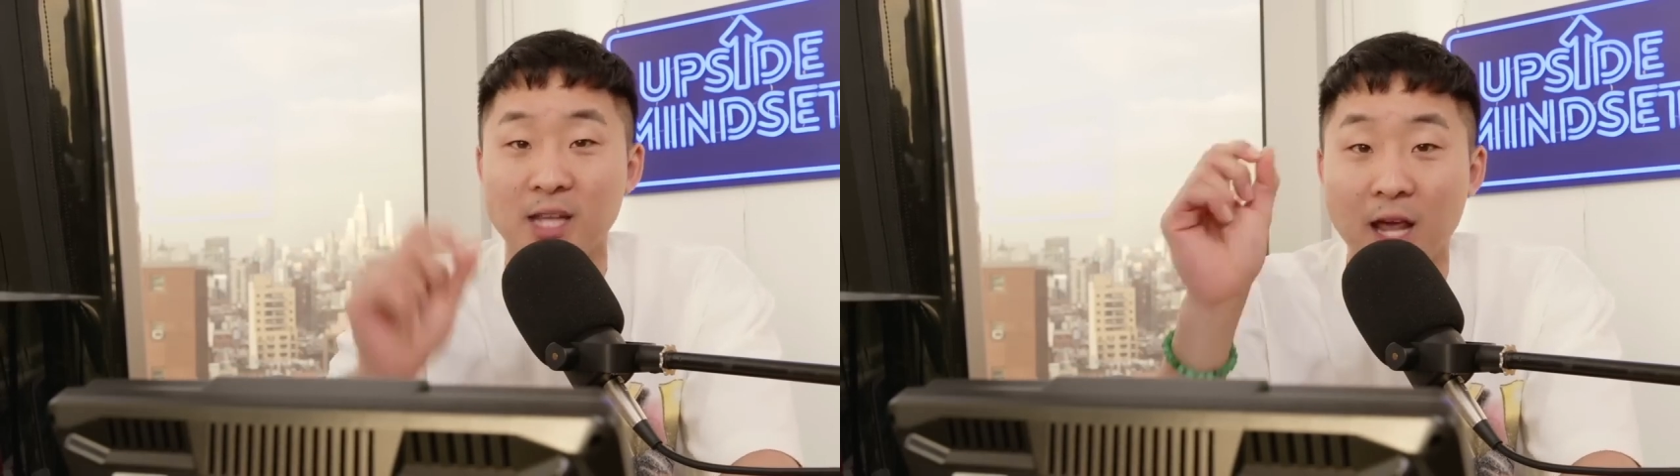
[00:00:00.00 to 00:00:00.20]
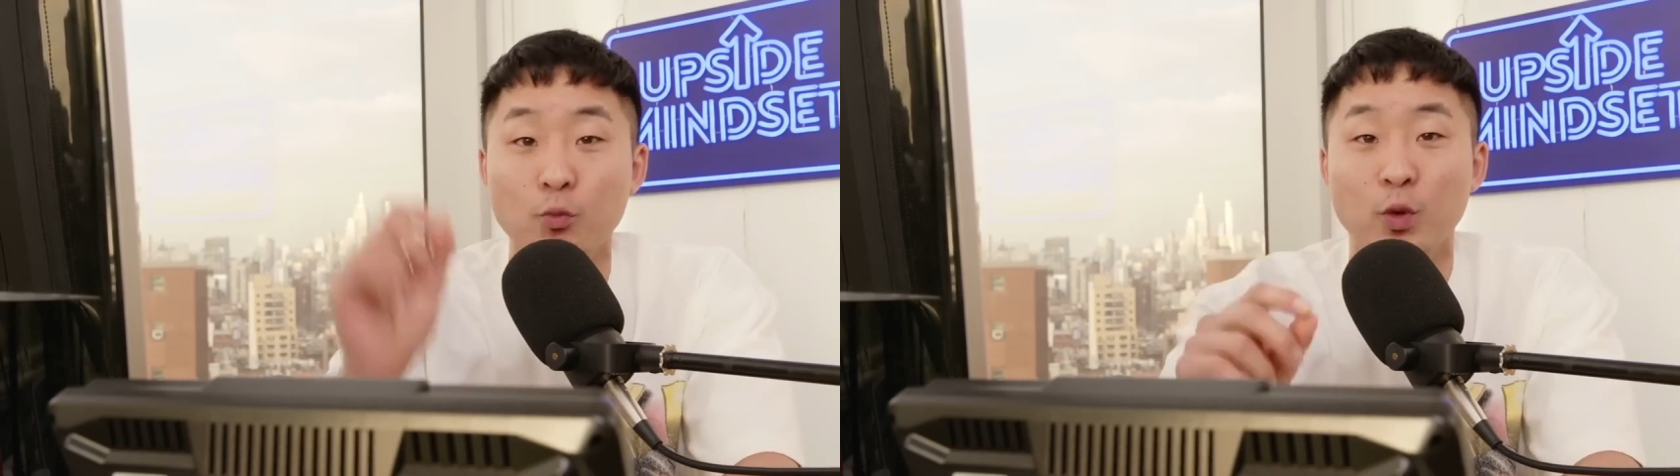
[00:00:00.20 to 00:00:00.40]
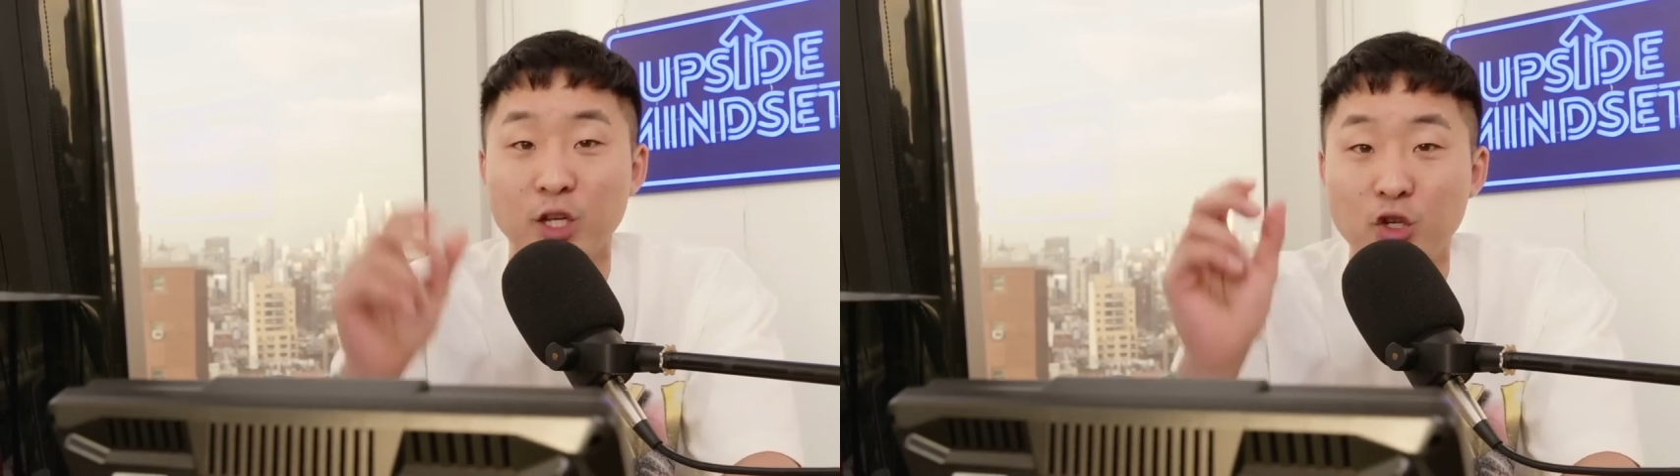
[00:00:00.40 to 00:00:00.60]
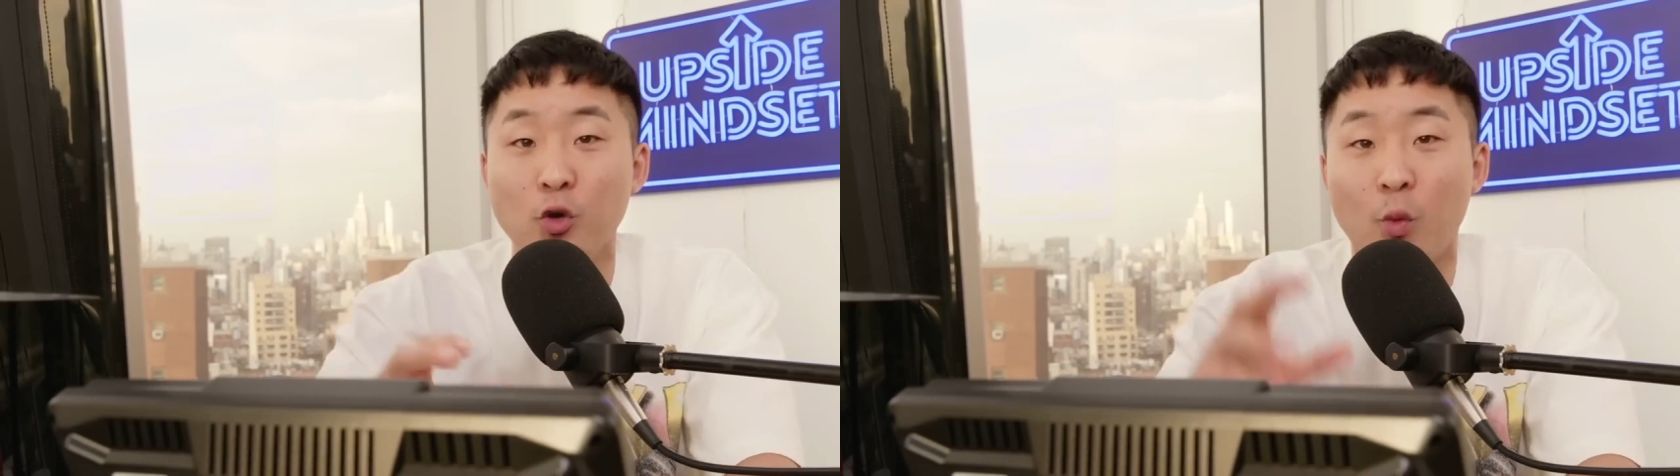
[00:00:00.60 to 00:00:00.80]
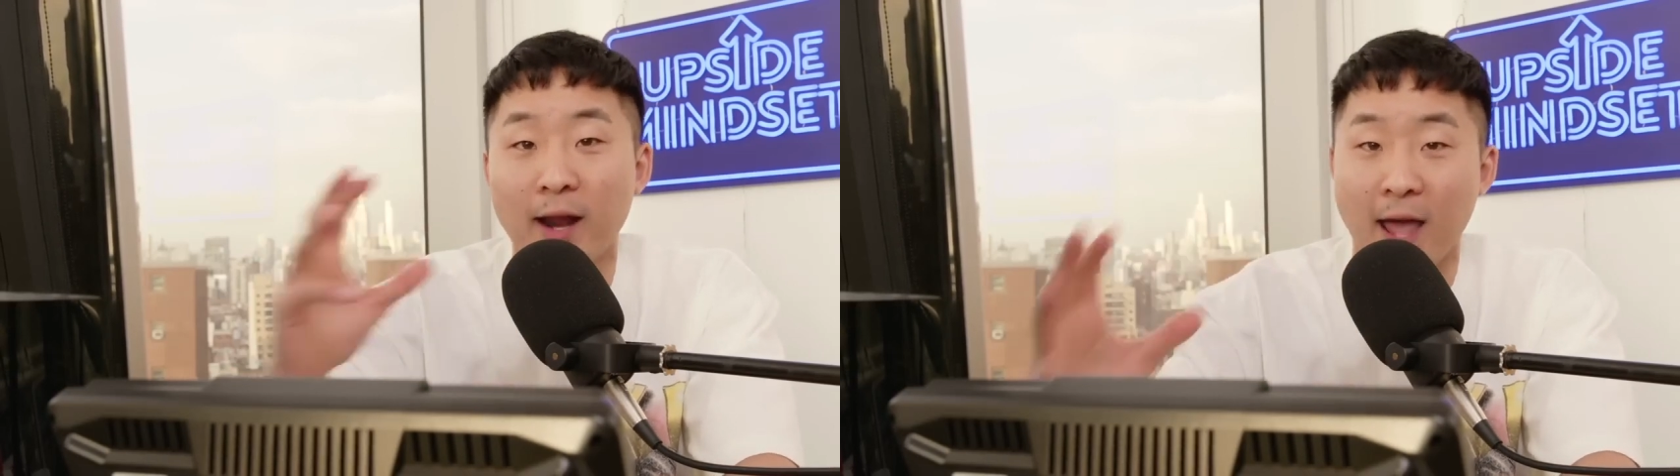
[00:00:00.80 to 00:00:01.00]
and we do
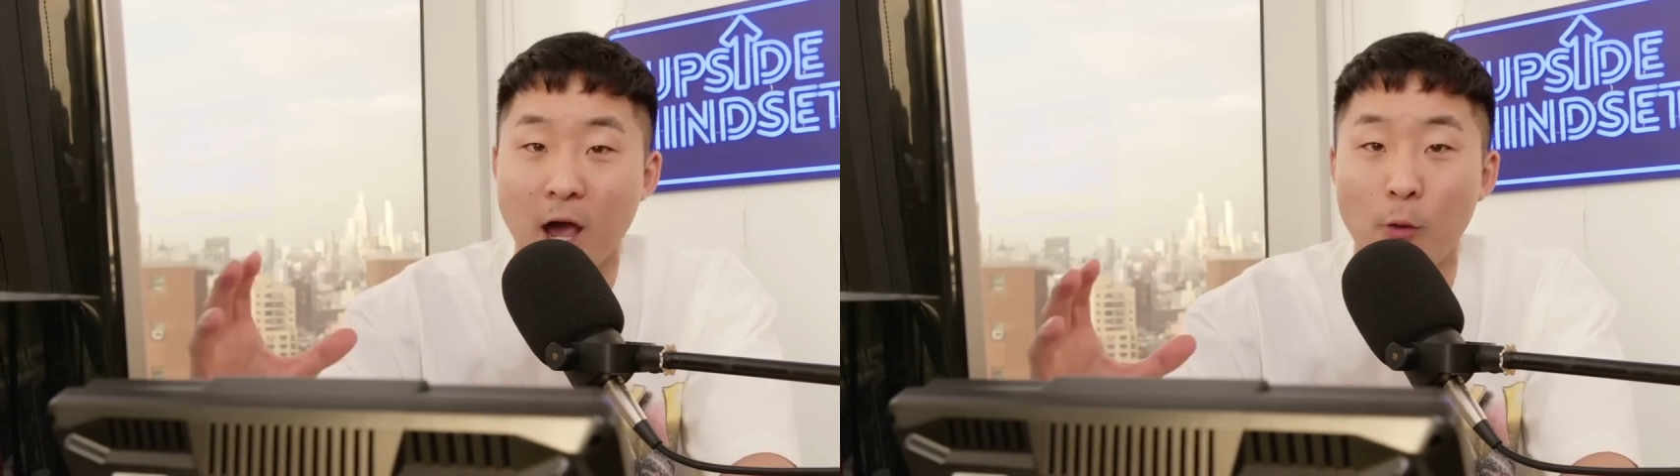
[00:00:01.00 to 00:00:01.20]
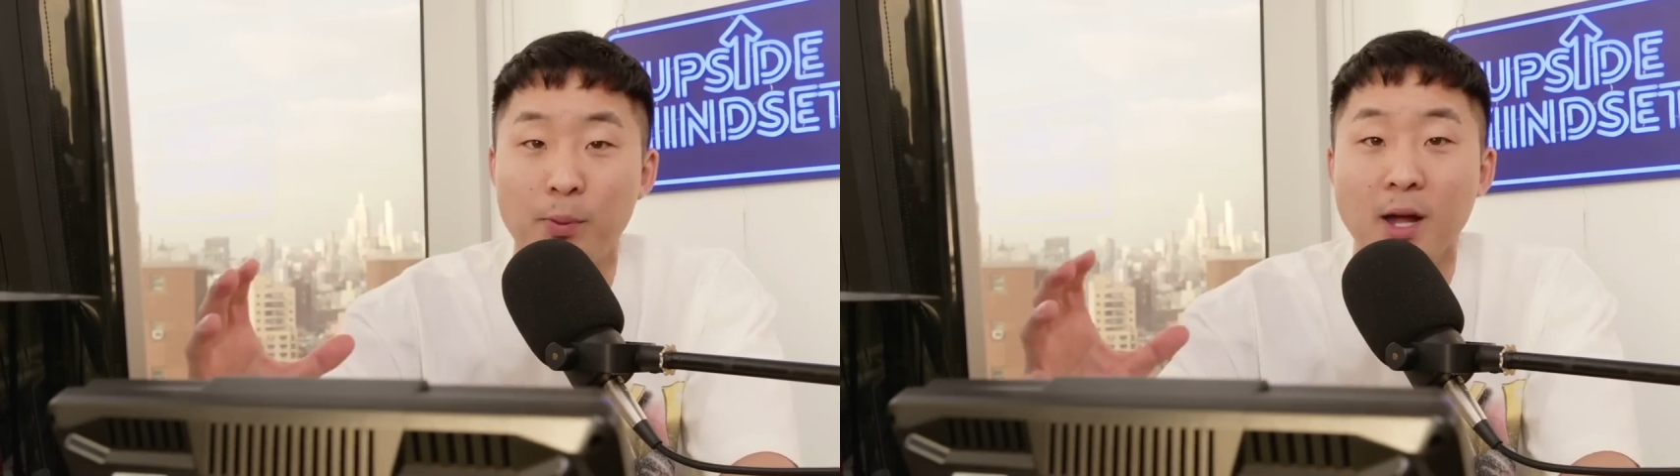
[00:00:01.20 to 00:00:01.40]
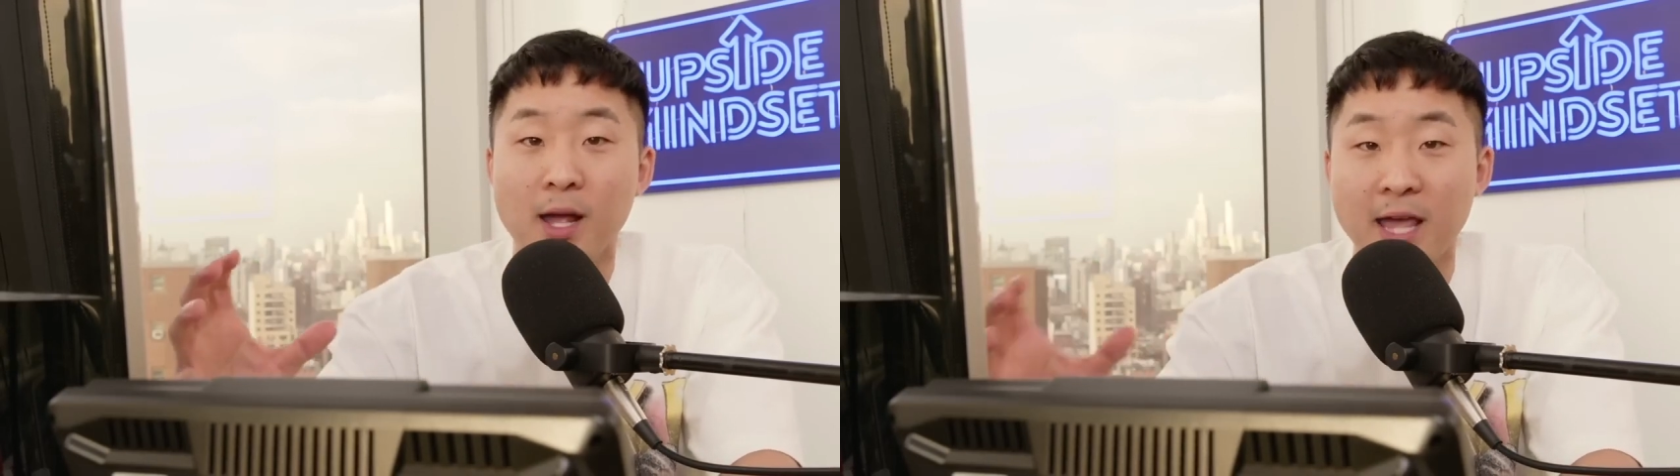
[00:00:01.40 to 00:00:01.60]
want to help